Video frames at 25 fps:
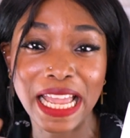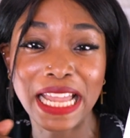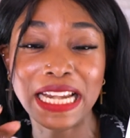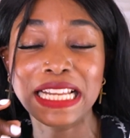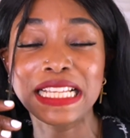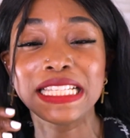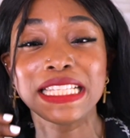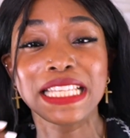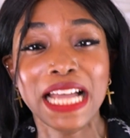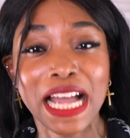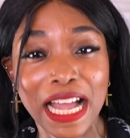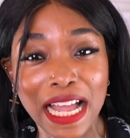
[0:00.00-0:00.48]

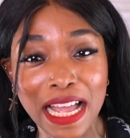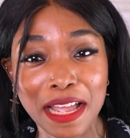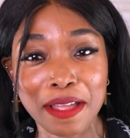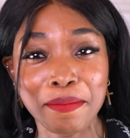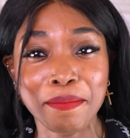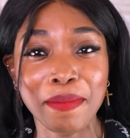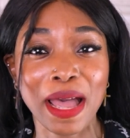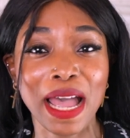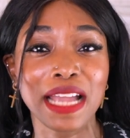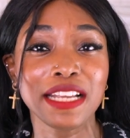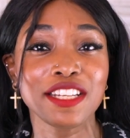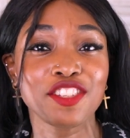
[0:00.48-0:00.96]

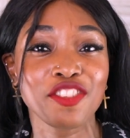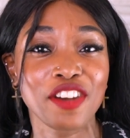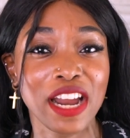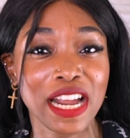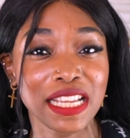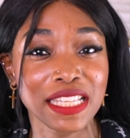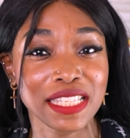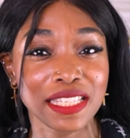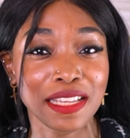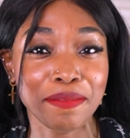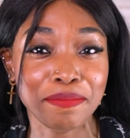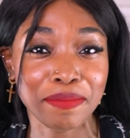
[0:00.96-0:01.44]
anytime I
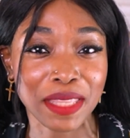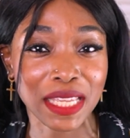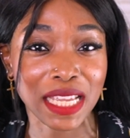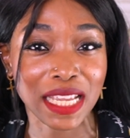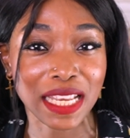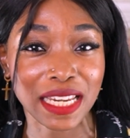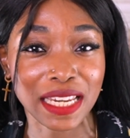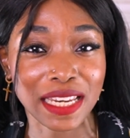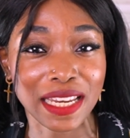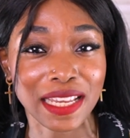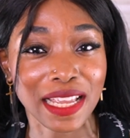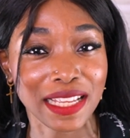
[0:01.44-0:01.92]
try
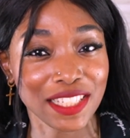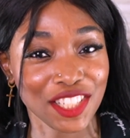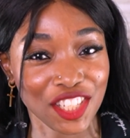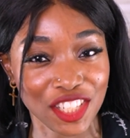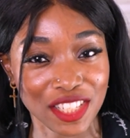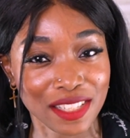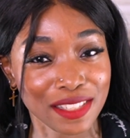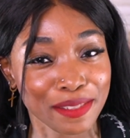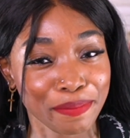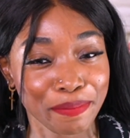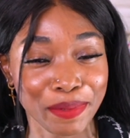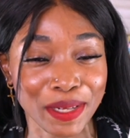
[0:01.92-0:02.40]
something,
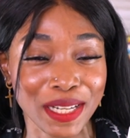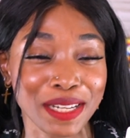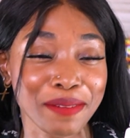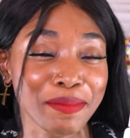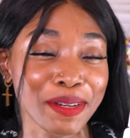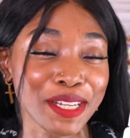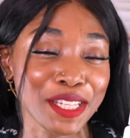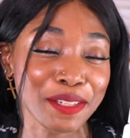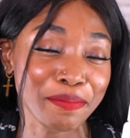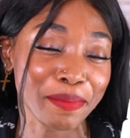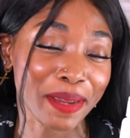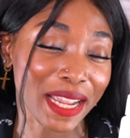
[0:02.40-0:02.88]
she's pretty
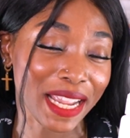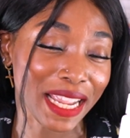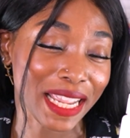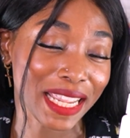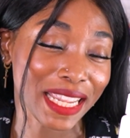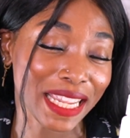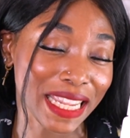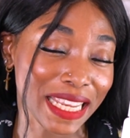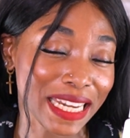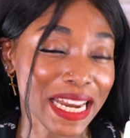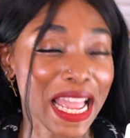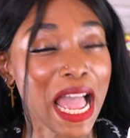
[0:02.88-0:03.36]
much
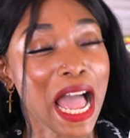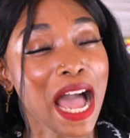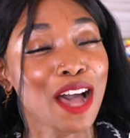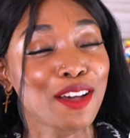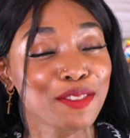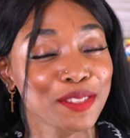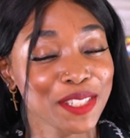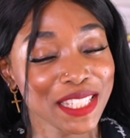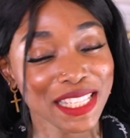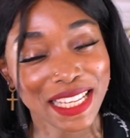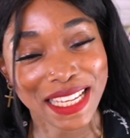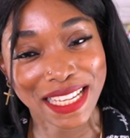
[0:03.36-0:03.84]
my
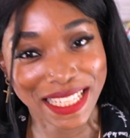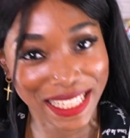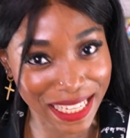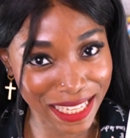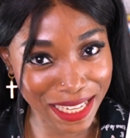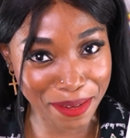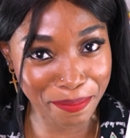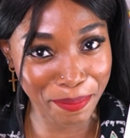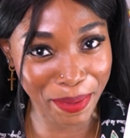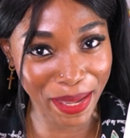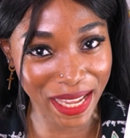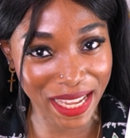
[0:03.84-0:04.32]
in-house
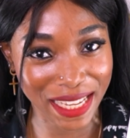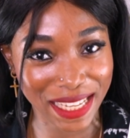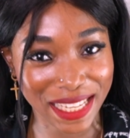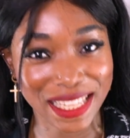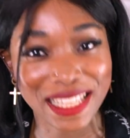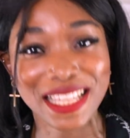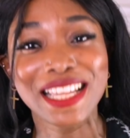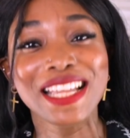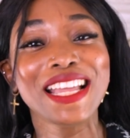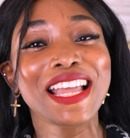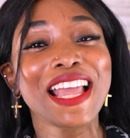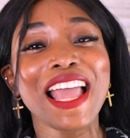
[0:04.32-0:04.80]
guinea pig,
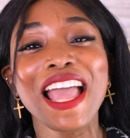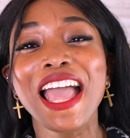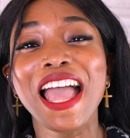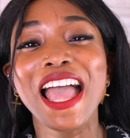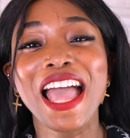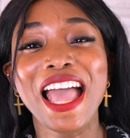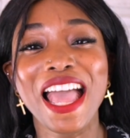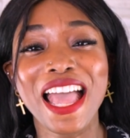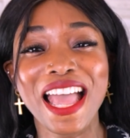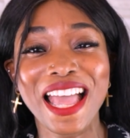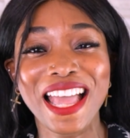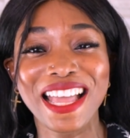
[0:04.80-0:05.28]

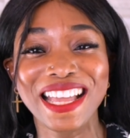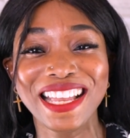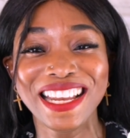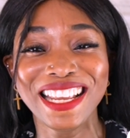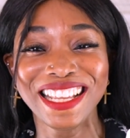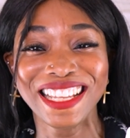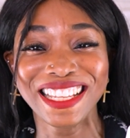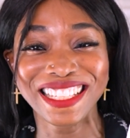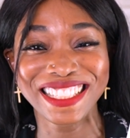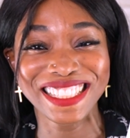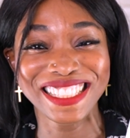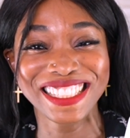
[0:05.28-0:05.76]

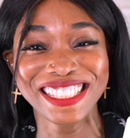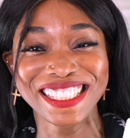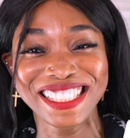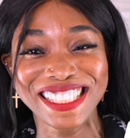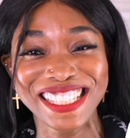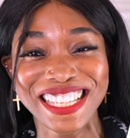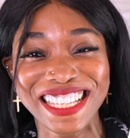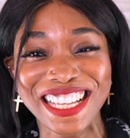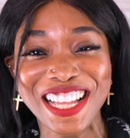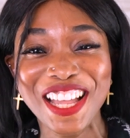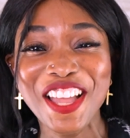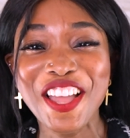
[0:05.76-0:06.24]
and
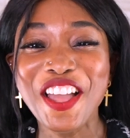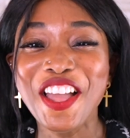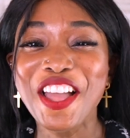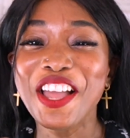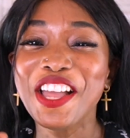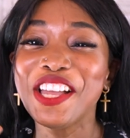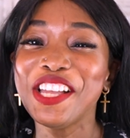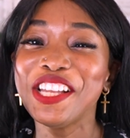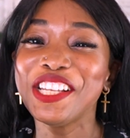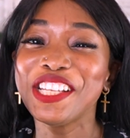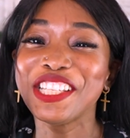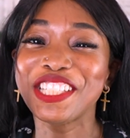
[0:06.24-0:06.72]

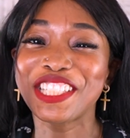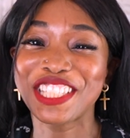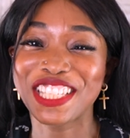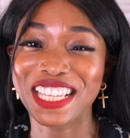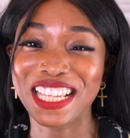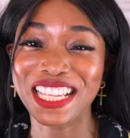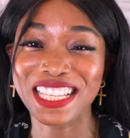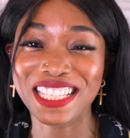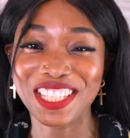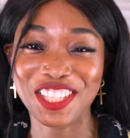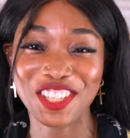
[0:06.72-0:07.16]
she